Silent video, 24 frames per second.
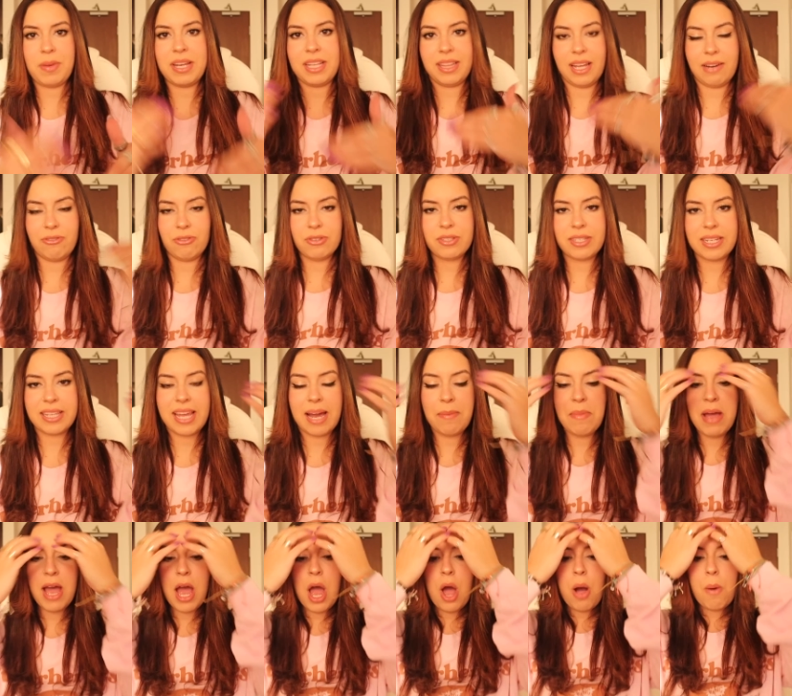many levels to
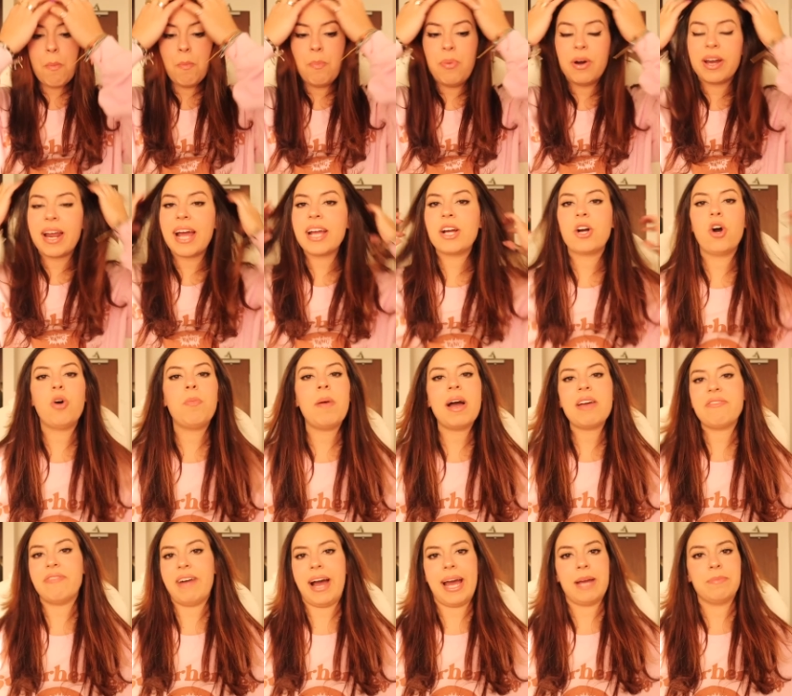them, but I go
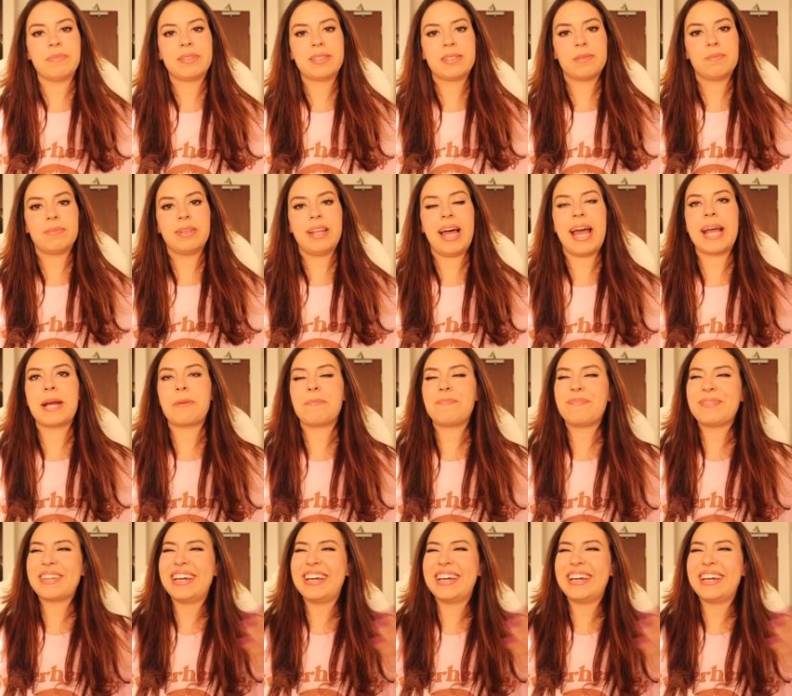by vibes. Like